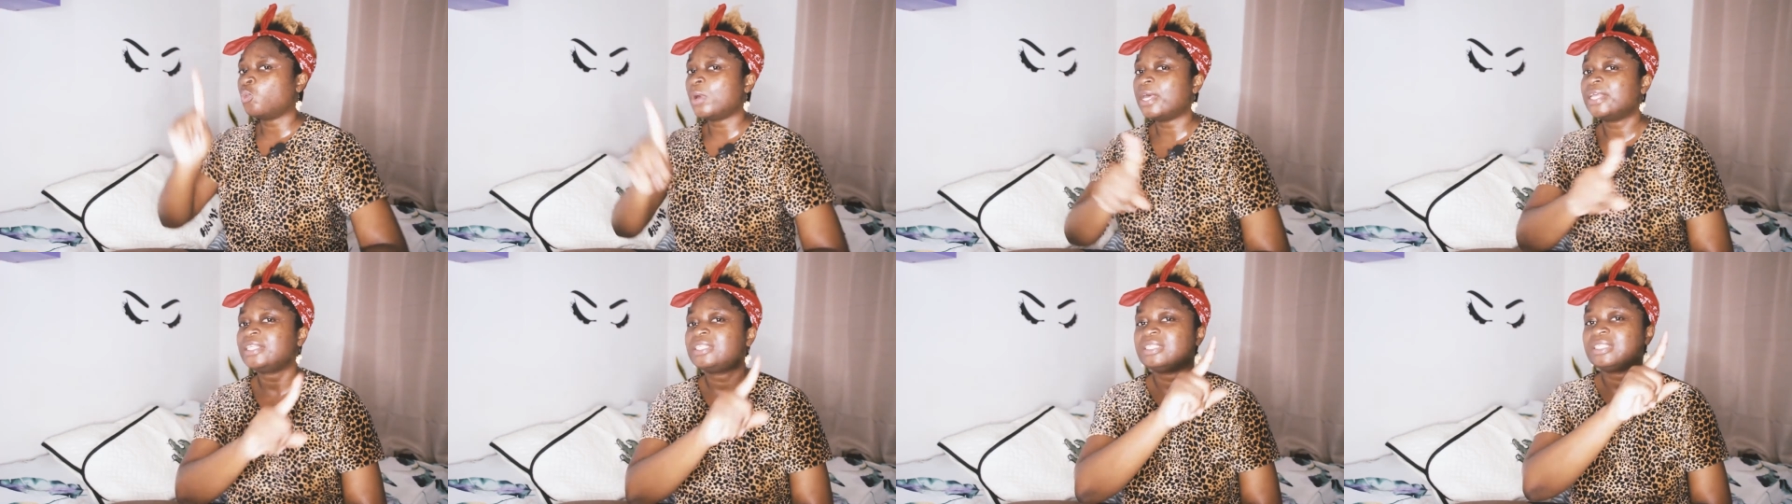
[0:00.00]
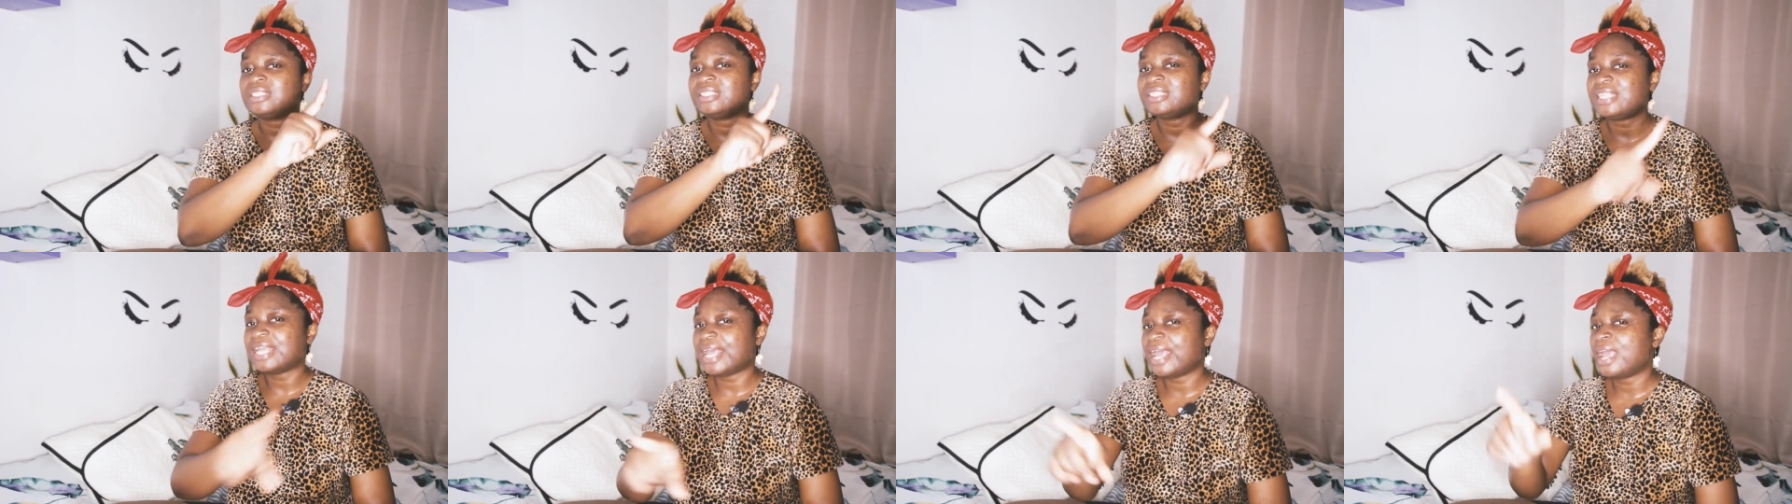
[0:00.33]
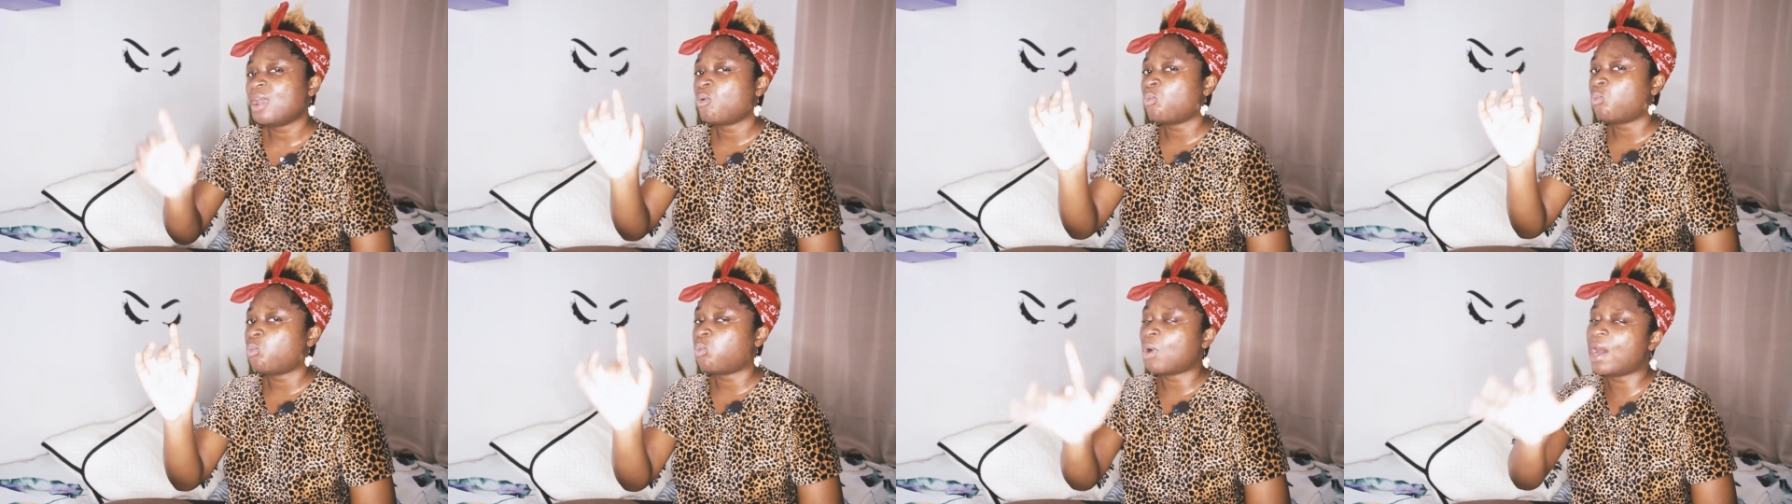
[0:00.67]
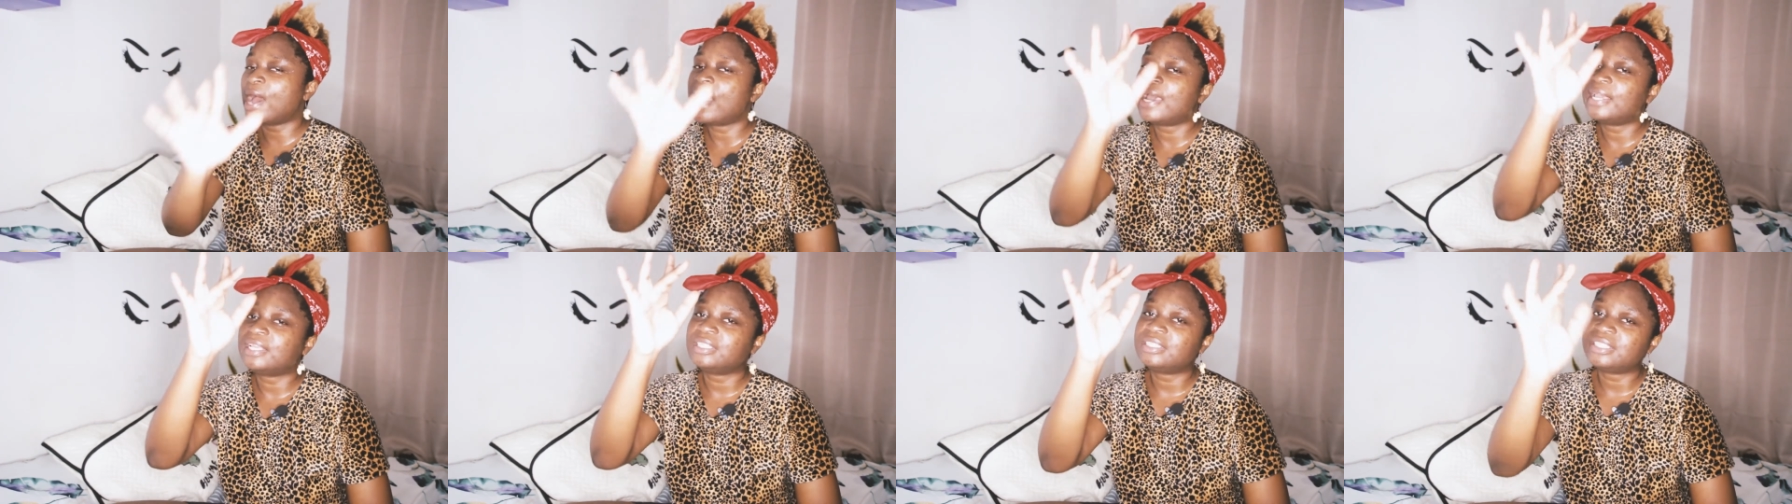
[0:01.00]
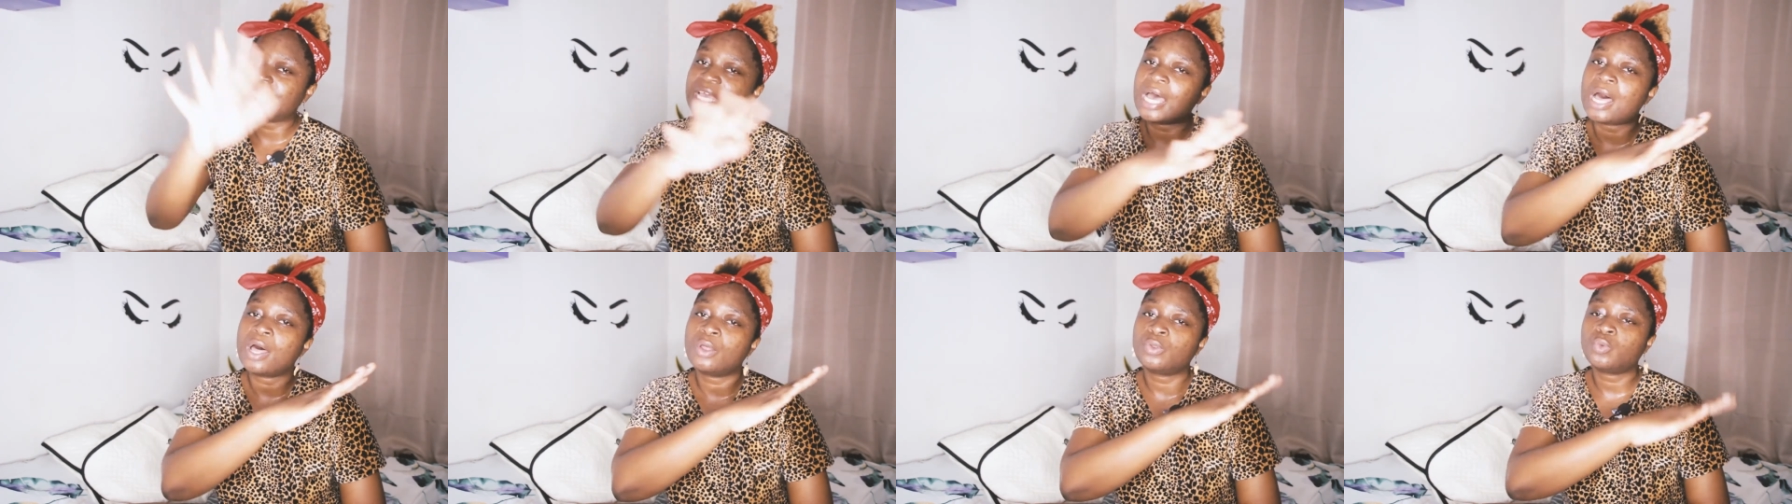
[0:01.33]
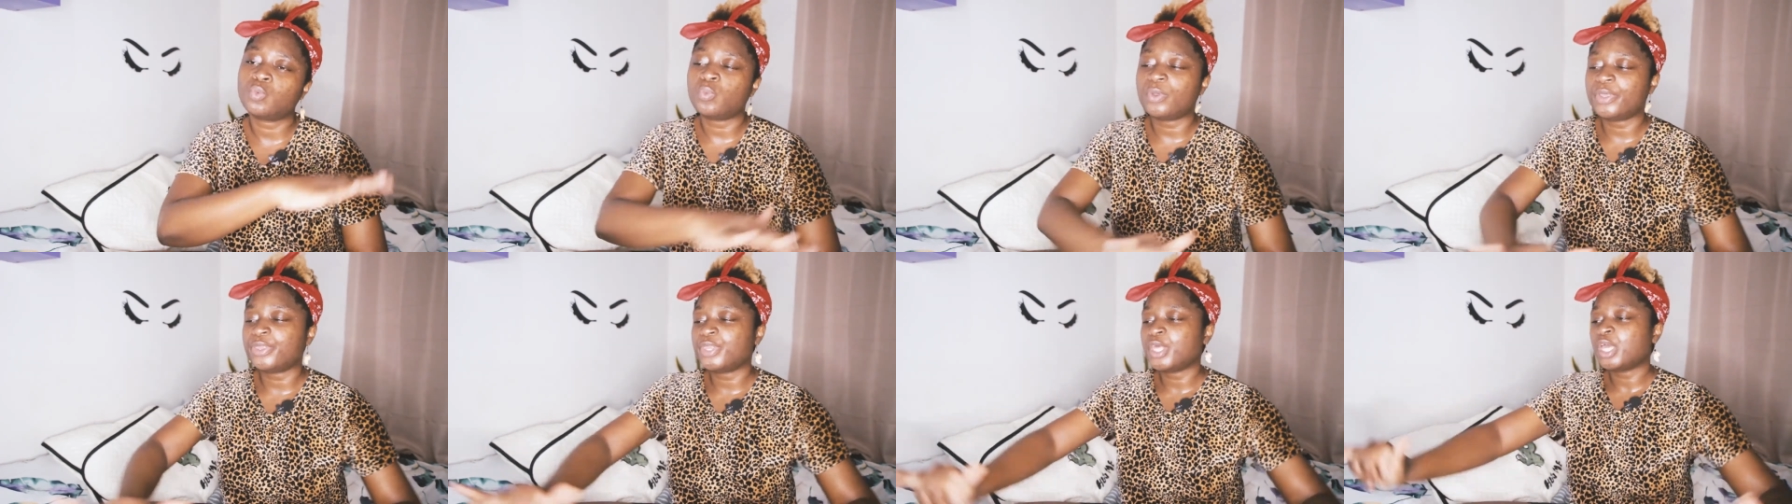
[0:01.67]
Wednesday Wind Down
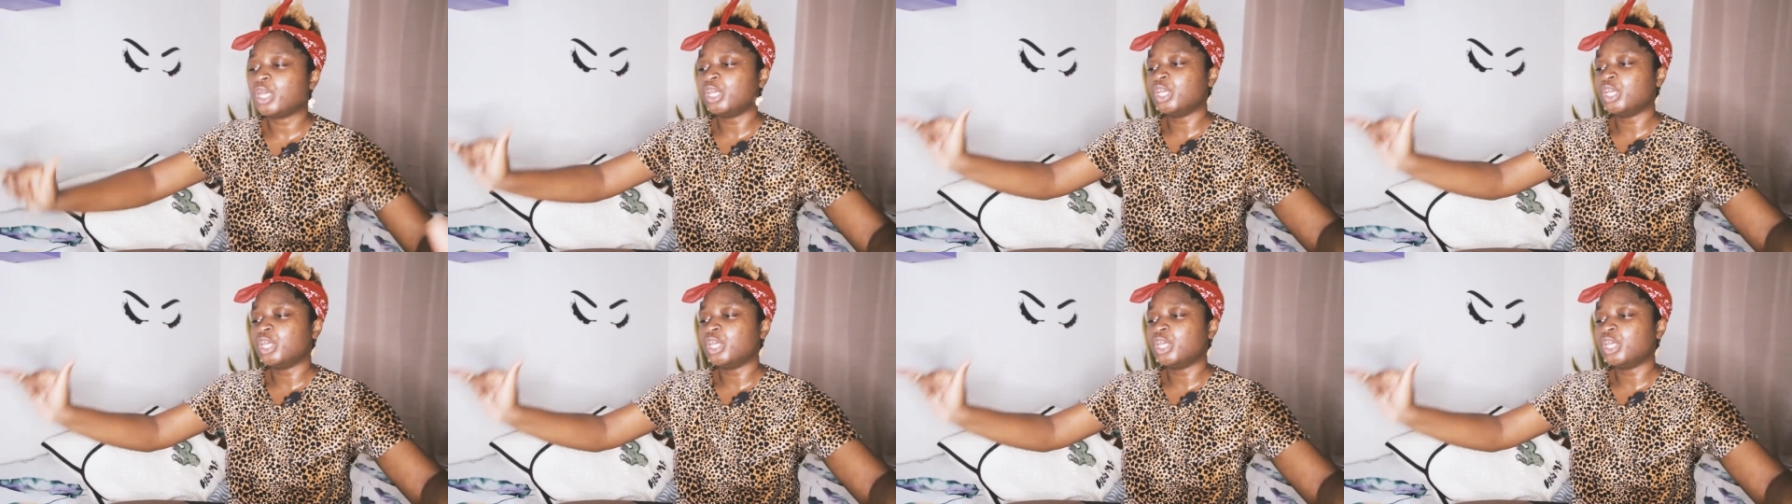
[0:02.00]
with